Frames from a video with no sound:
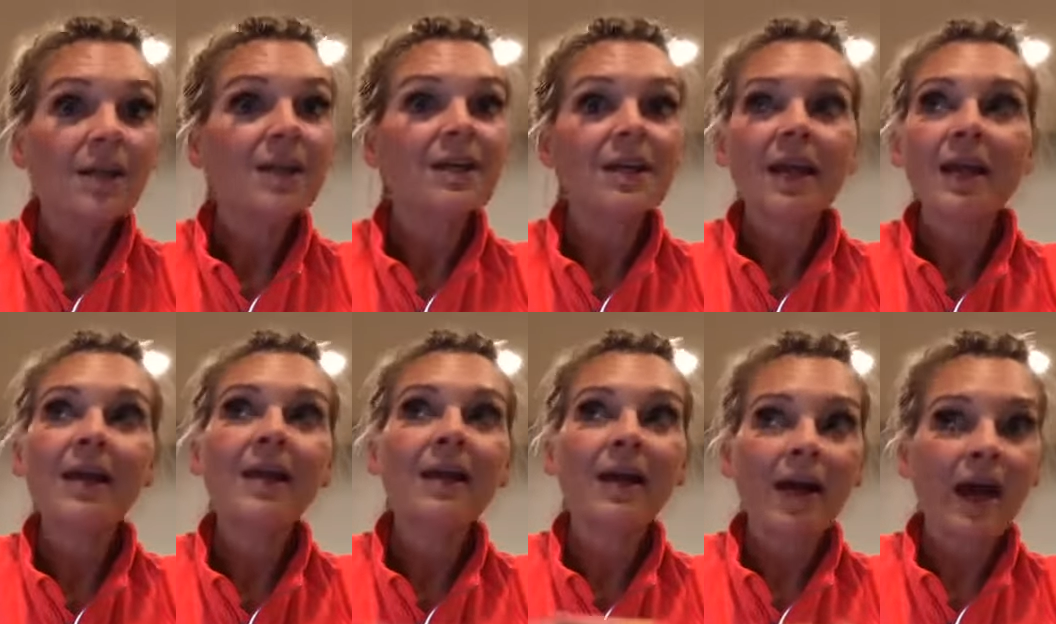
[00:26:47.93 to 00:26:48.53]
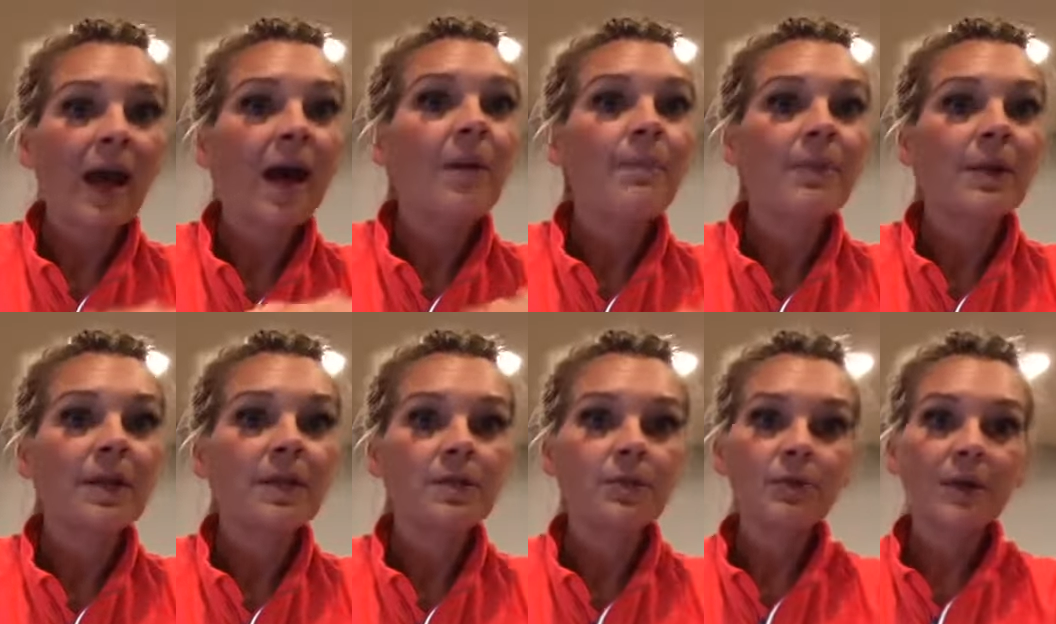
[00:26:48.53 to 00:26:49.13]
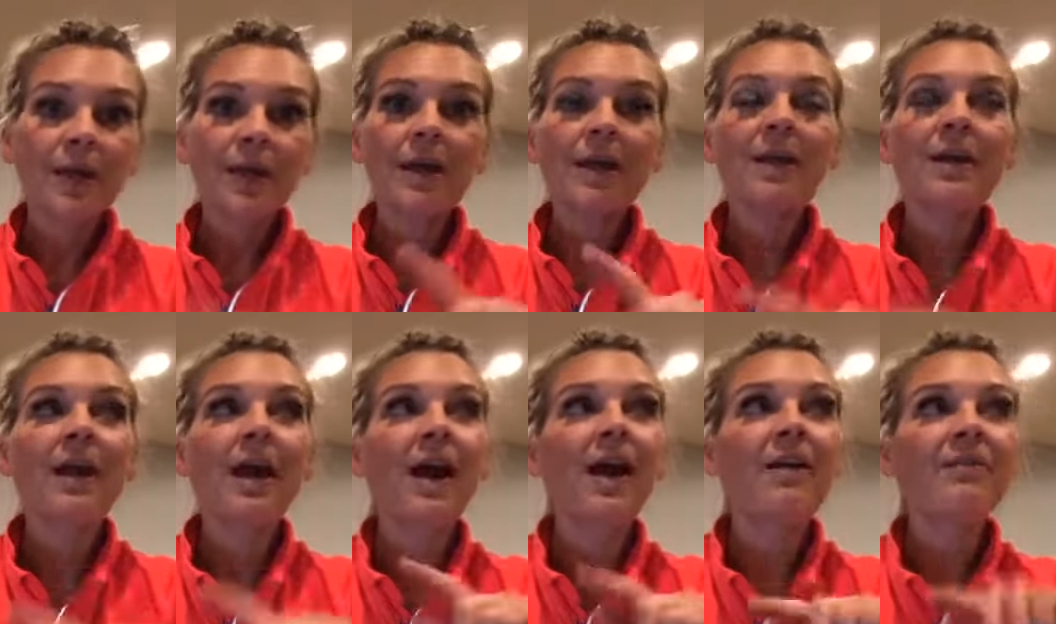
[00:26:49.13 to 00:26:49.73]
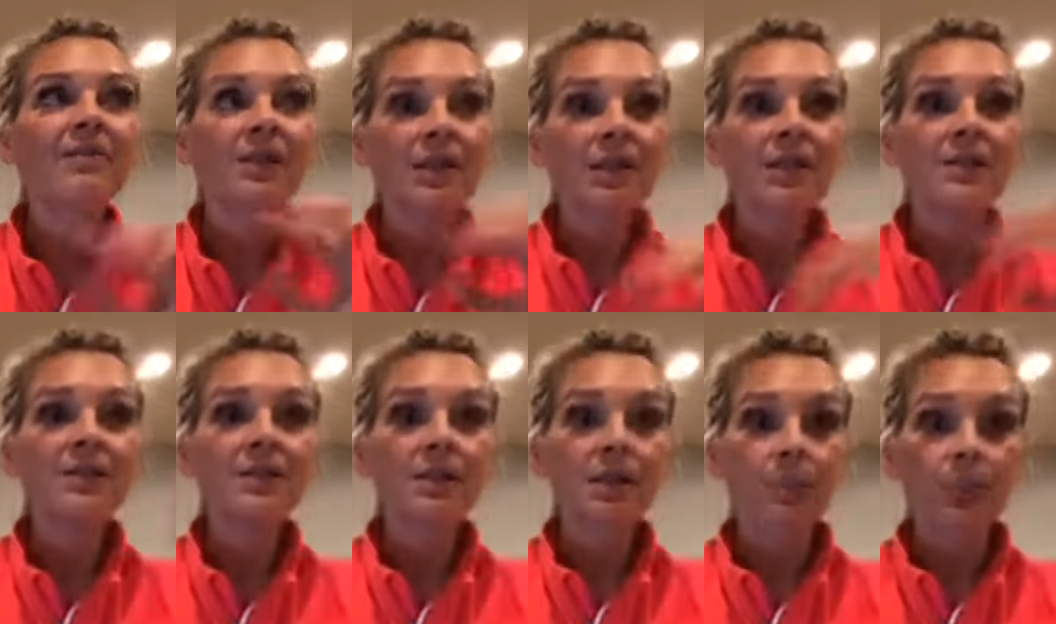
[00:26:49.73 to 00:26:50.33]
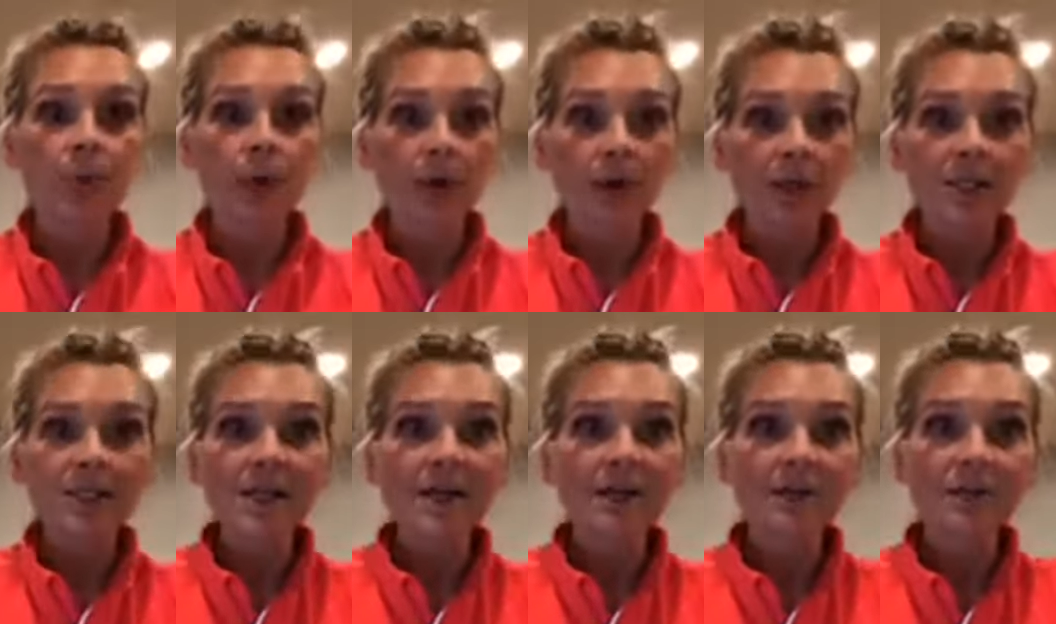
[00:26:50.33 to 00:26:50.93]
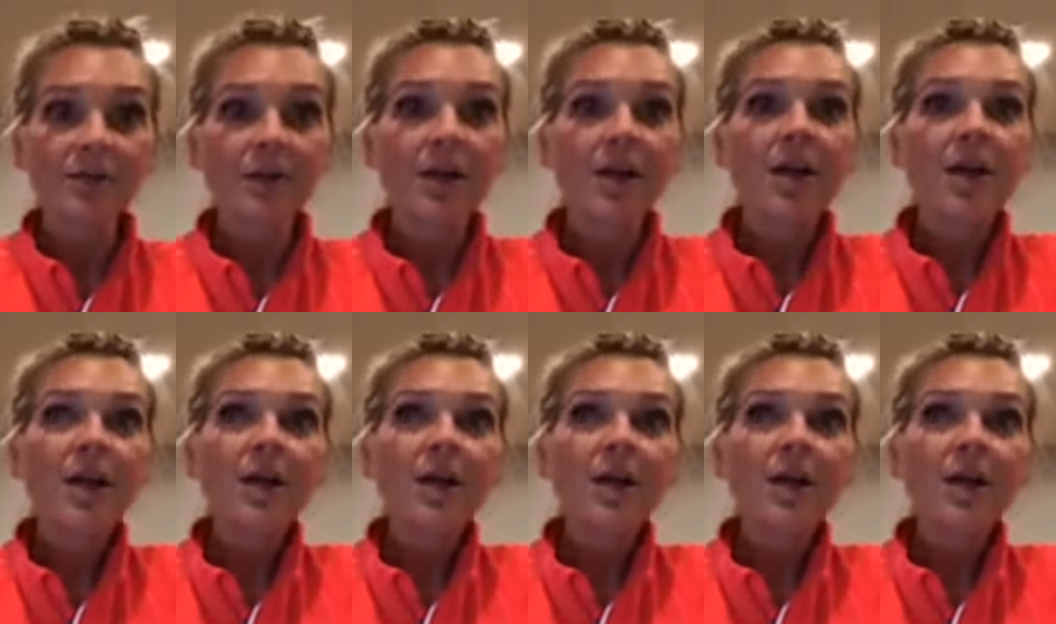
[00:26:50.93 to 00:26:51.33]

It can't happen. You can't have the easily broken down,